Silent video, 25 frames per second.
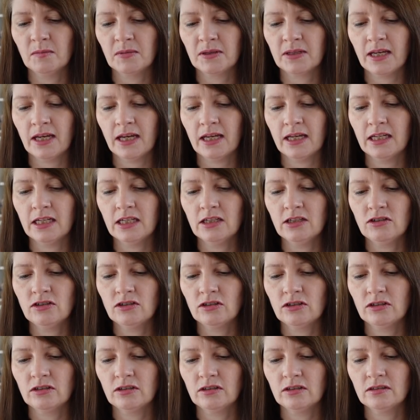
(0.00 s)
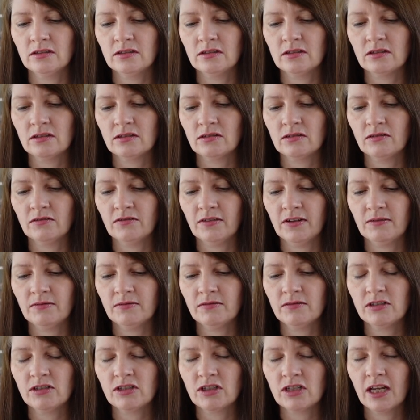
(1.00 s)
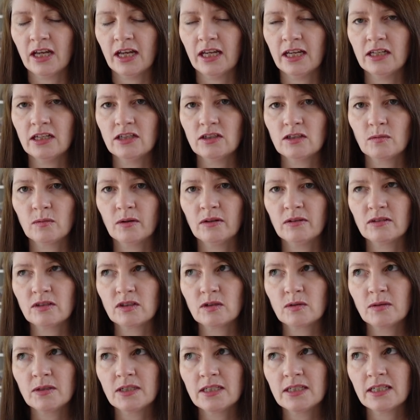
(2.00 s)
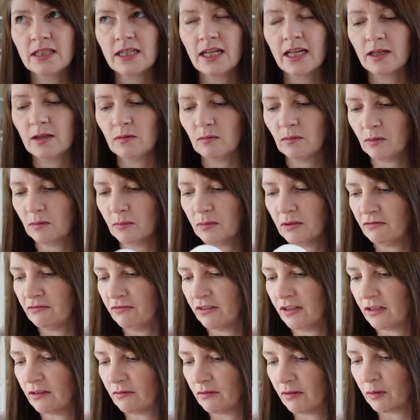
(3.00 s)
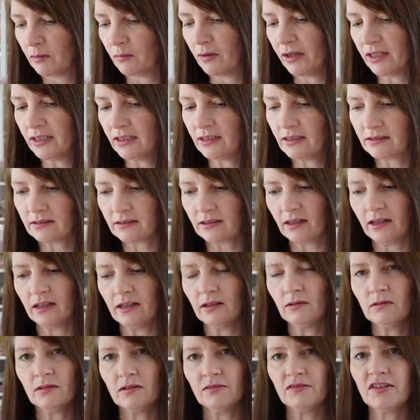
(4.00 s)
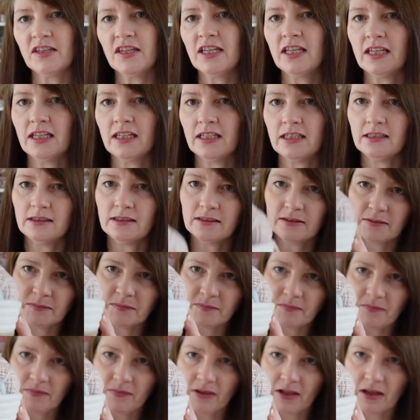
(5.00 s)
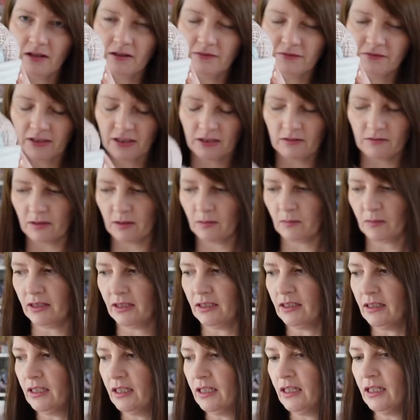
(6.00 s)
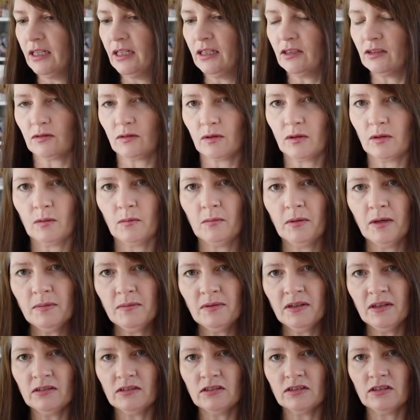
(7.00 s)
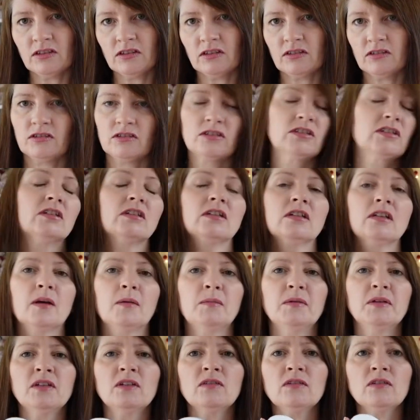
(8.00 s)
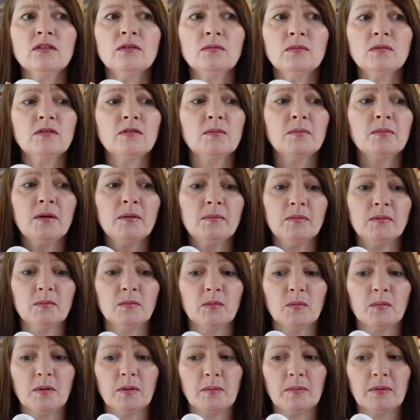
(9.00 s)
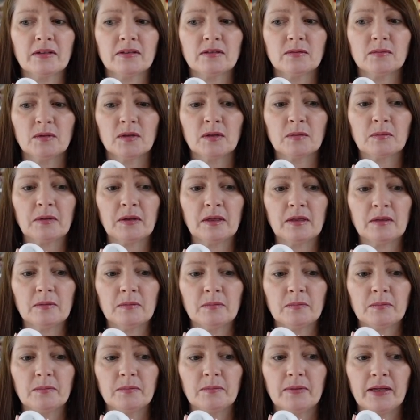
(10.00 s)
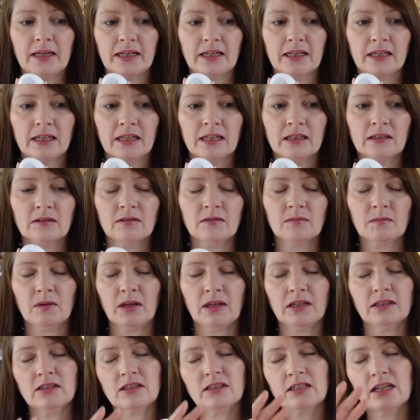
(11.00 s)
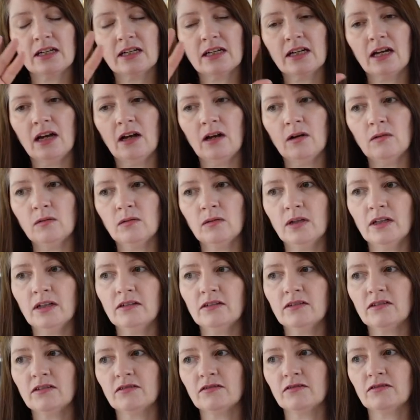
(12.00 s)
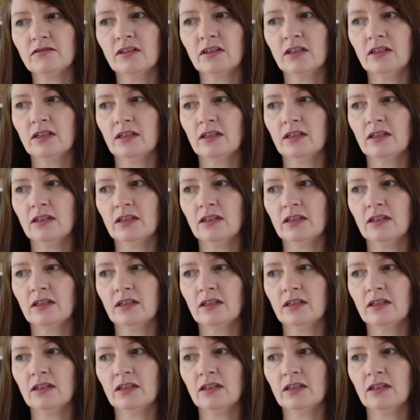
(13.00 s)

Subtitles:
gauge is the sort of average gauge, whereas 28 would be fingering weight, and all of these are fingering weight. So I thought maybe I'll just, I mean, not that there was a problem on my Battenberg blanket, I just had a whole load of